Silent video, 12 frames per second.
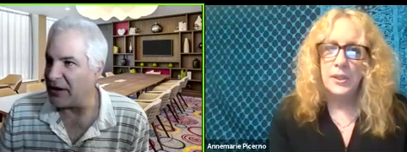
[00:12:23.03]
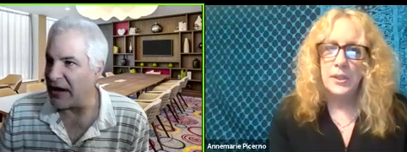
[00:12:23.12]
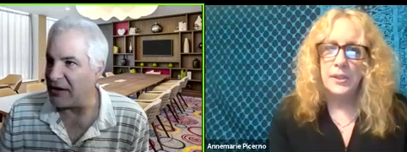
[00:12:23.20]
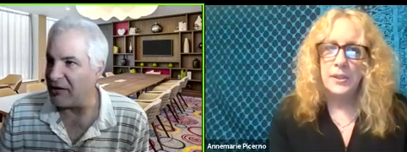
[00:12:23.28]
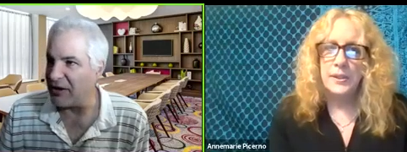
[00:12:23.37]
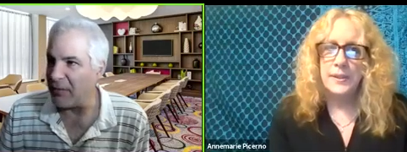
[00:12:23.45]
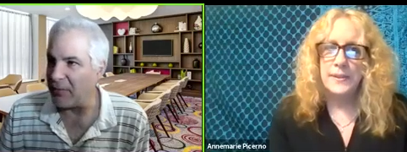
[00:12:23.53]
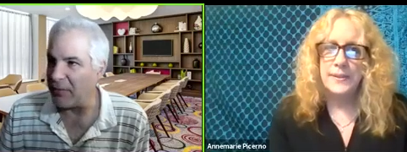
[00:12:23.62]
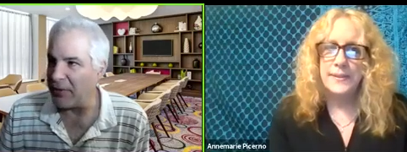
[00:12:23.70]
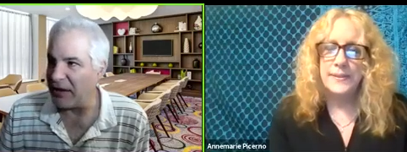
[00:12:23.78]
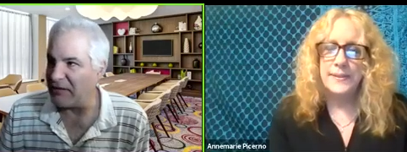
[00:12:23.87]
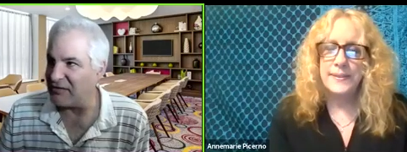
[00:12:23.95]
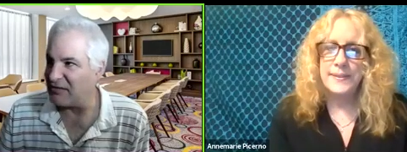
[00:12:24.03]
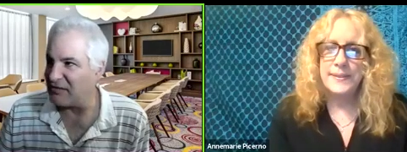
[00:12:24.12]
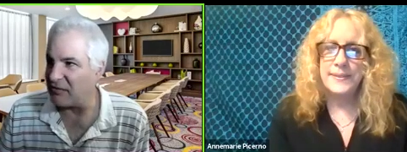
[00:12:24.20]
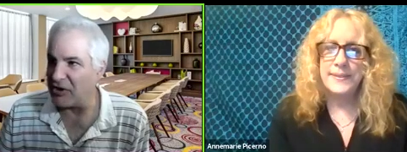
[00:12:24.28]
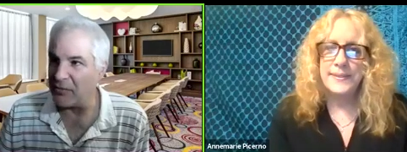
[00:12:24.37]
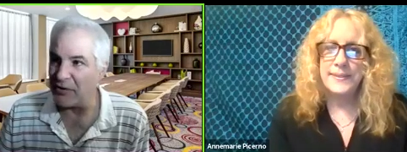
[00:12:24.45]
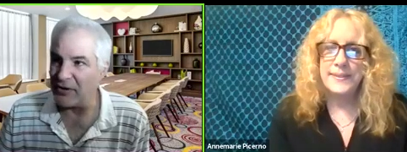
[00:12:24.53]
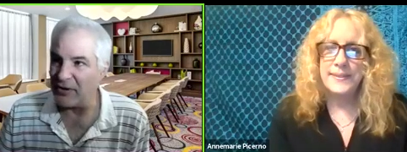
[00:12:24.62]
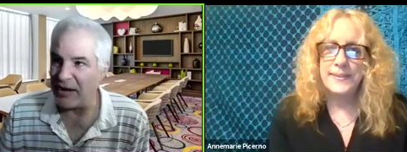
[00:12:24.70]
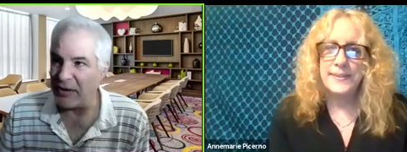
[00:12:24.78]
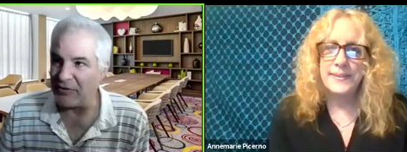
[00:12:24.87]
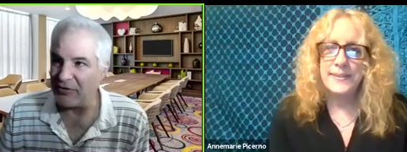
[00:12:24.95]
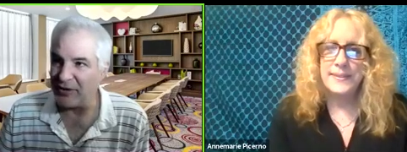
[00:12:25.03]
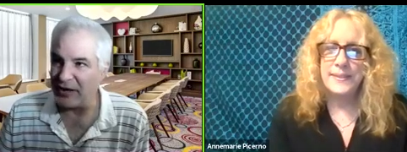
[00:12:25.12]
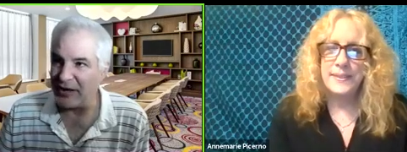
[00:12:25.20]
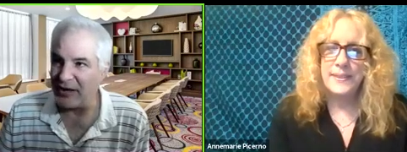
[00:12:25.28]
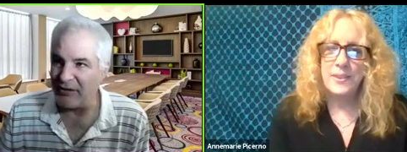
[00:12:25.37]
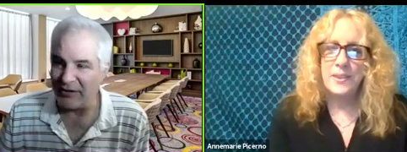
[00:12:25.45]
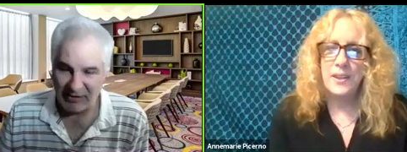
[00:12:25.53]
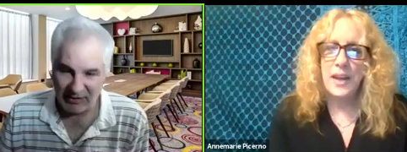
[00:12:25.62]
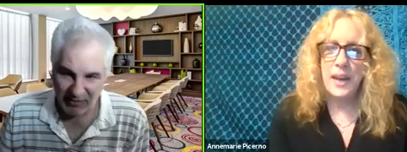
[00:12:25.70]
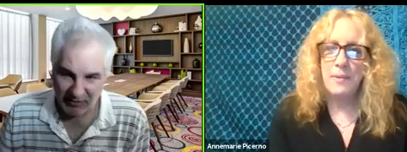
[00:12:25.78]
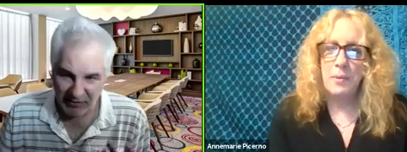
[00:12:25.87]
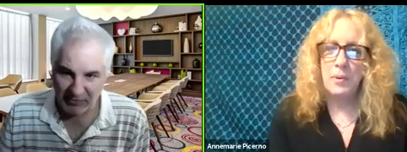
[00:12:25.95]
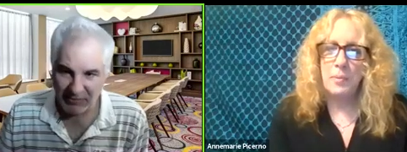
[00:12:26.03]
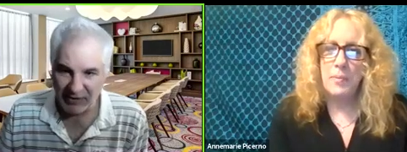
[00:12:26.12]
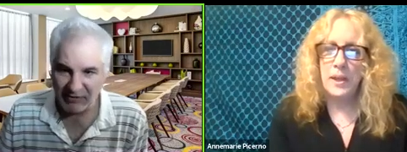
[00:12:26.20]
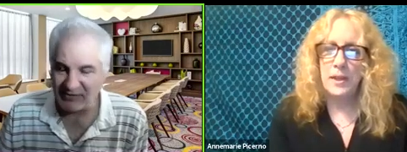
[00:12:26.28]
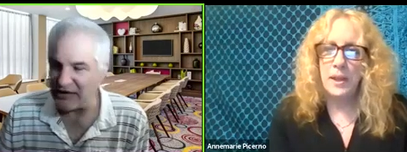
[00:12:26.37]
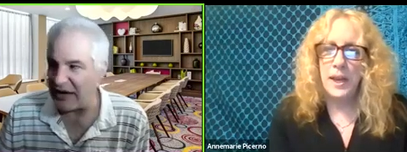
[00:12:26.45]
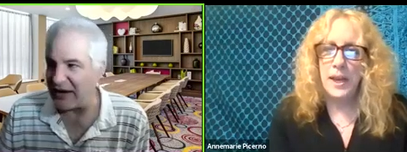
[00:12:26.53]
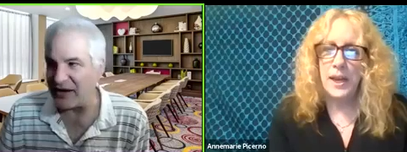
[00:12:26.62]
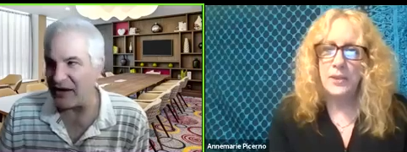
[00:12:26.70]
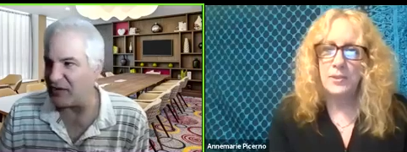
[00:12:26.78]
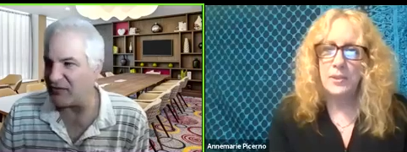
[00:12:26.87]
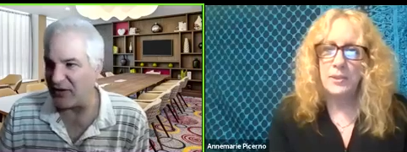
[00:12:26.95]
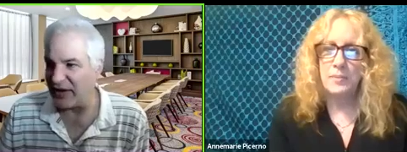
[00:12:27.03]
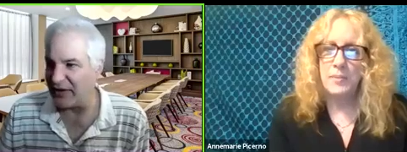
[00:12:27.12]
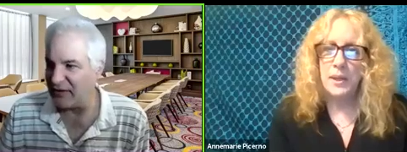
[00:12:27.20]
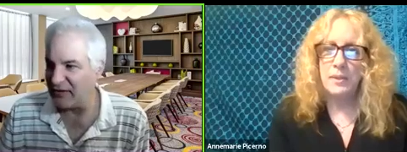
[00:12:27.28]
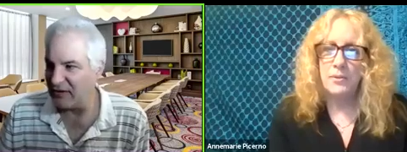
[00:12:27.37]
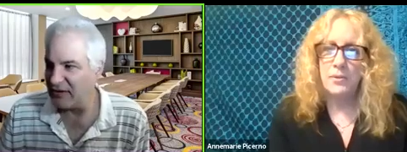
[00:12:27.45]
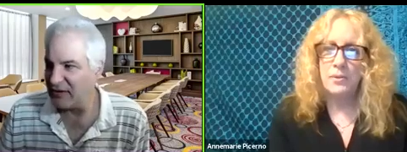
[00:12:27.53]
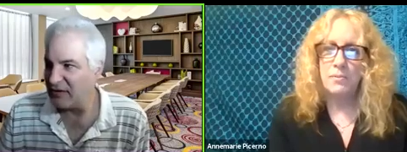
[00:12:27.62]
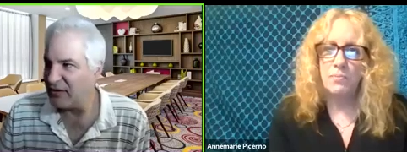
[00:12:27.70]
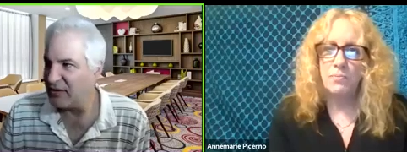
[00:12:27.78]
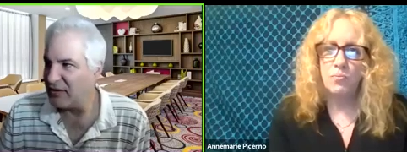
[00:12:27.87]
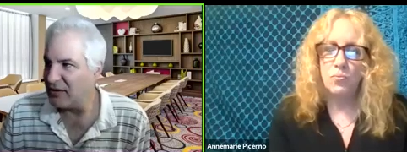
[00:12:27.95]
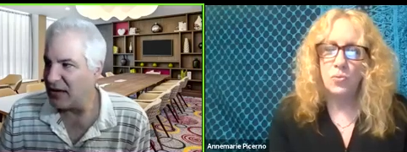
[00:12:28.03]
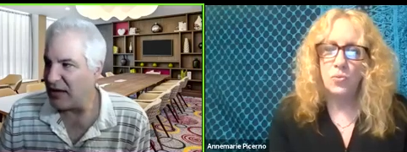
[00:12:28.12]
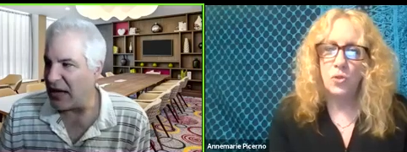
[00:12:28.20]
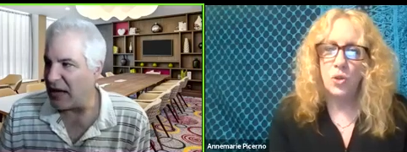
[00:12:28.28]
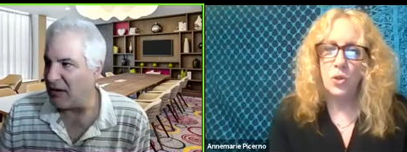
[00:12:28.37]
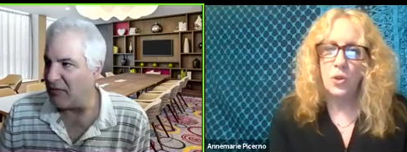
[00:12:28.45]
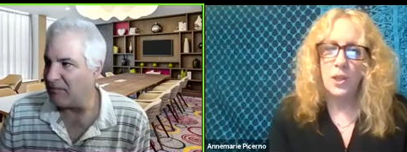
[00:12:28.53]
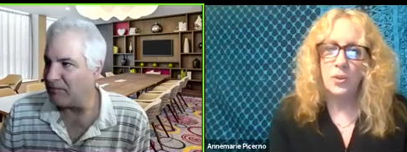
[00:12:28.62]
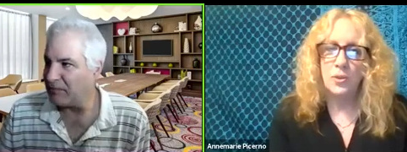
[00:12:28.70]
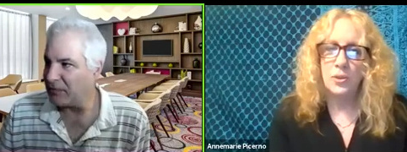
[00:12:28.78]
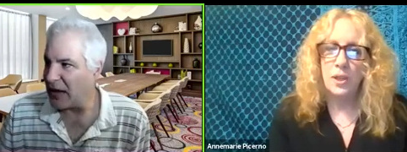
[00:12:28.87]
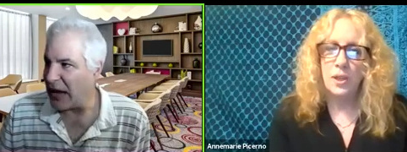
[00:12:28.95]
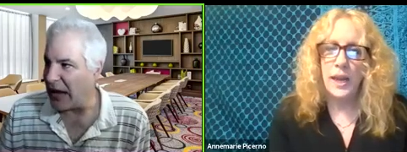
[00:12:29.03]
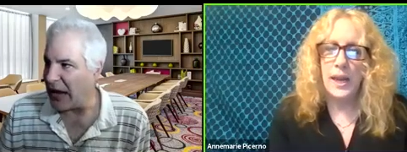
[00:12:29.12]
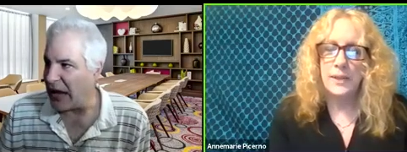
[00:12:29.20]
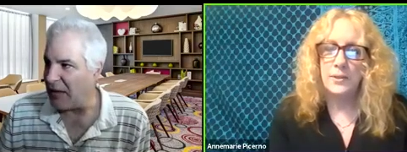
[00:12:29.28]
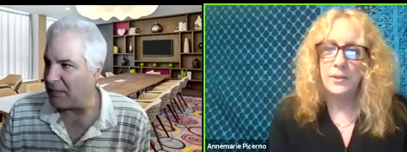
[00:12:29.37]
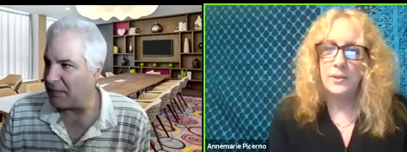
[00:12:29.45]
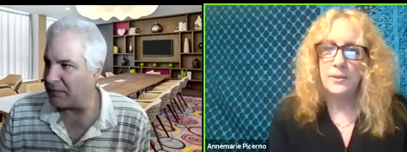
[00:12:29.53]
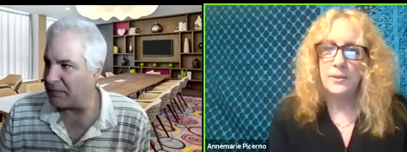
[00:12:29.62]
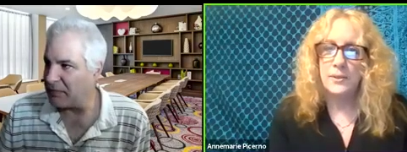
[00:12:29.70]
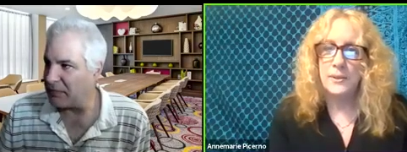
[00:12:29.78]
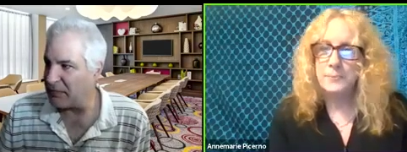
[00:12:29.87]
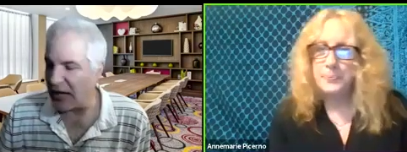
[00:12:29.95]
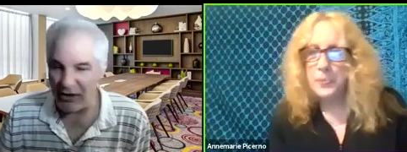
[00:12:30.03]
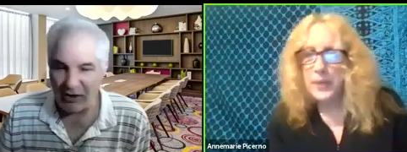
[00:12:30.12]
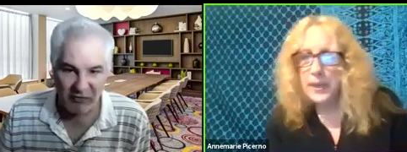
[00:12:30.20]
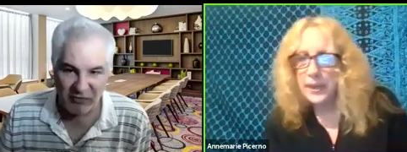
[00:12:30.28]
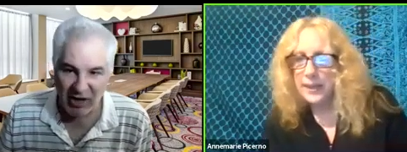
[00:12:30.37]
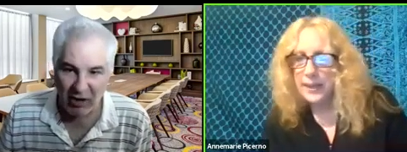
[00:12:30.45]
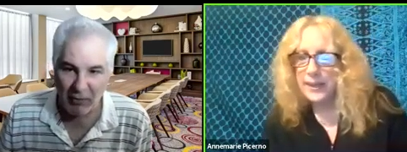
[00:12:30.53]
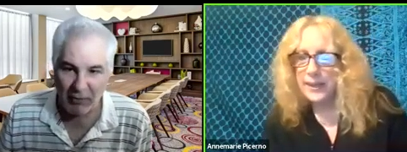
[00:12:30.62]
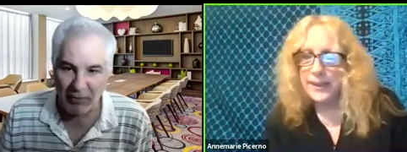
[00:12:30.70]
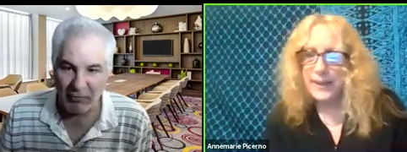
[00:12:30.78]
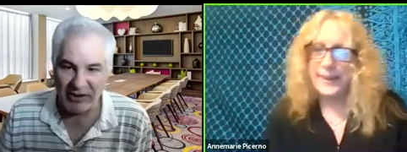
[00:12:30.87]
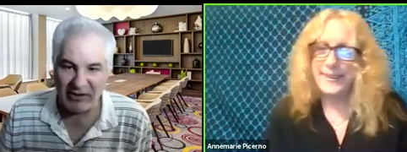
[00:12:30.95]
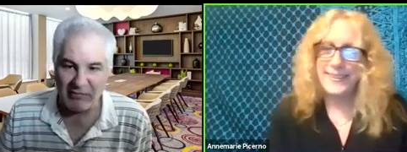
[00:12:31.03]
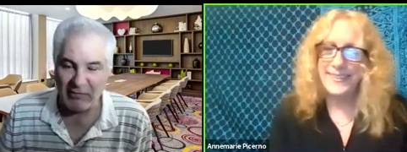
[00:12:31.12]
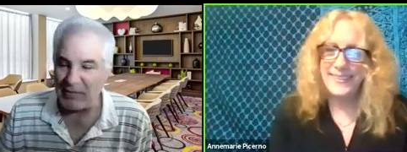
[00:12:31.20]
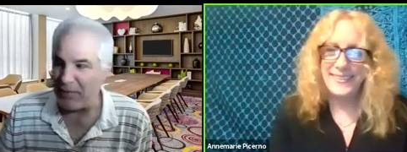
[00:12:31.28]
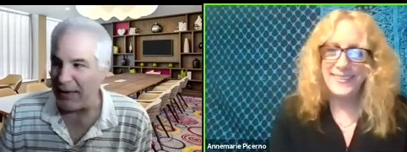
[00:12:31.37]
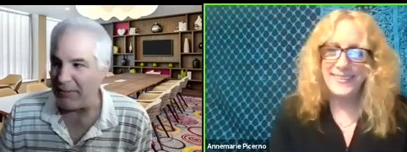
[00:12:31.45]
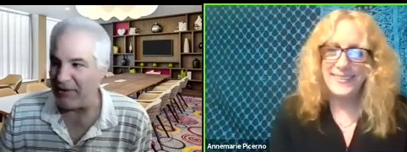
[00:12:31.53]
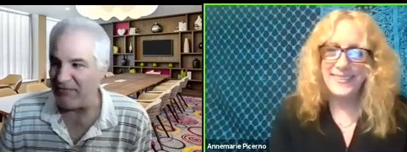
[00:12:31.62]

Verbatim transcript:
Speaker 1: it out on a couple pages. I'm gonna put it on Hamilton Radio and a couple pages. Yeah, no, that's fine. Um,
Speaker 2: glasses.
Speaker 1: I don't know if you know it, but we did meet Bobby